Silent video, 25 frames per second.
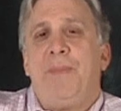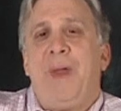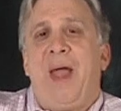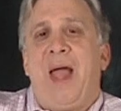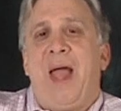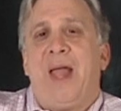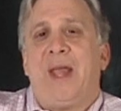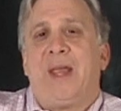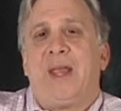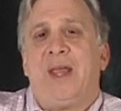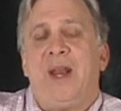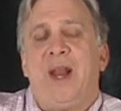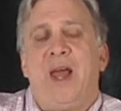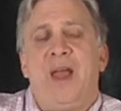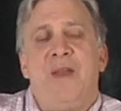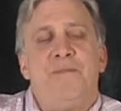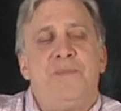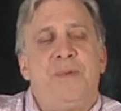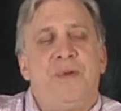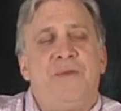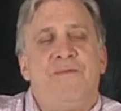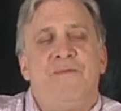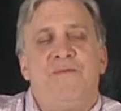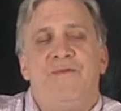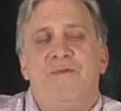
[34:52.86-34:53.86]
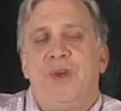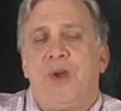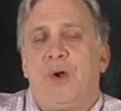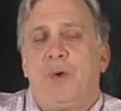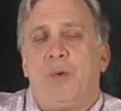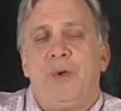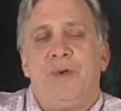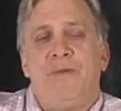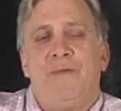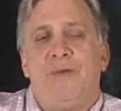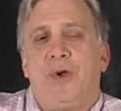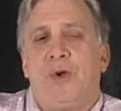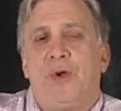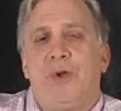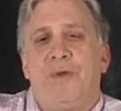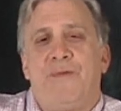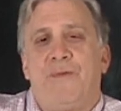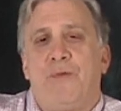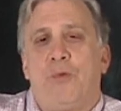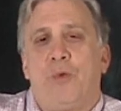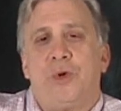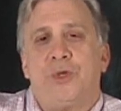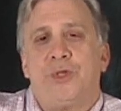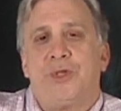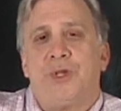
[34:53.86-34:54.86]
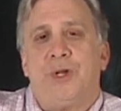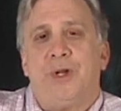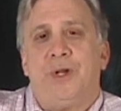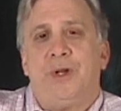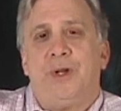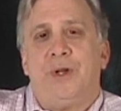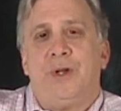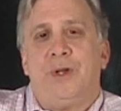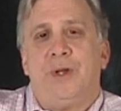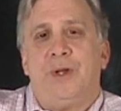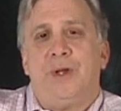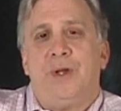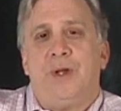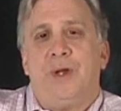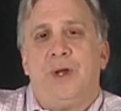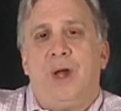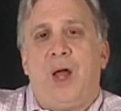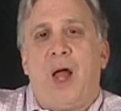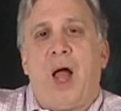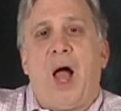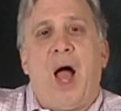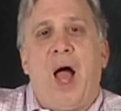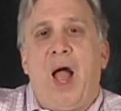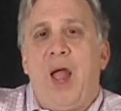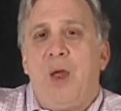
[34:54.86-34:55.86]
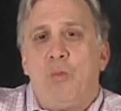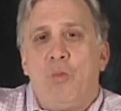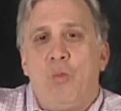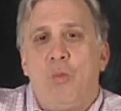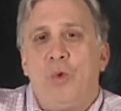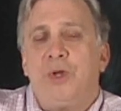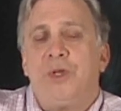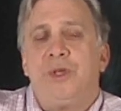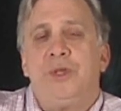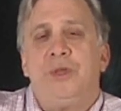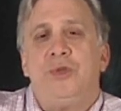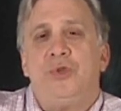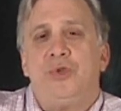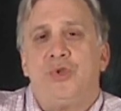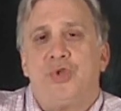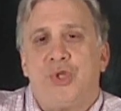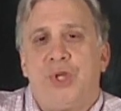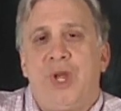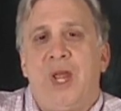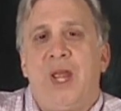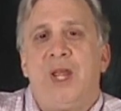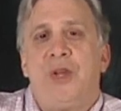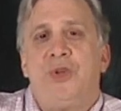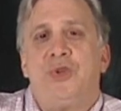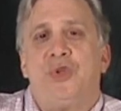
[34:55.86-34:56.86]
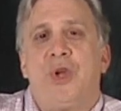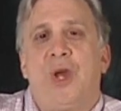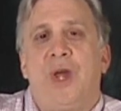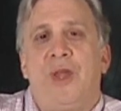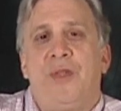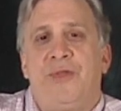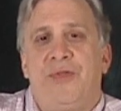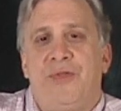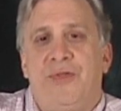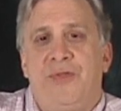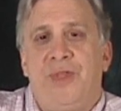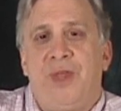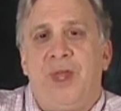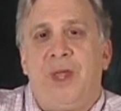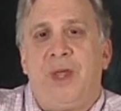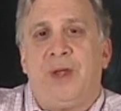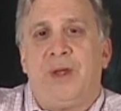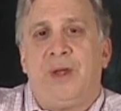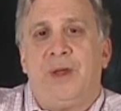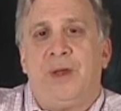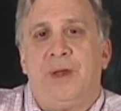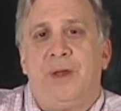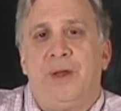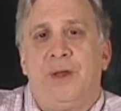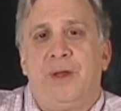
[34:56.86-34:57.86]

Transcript: back and I've been very, very fortunate. I wouldn't change a thing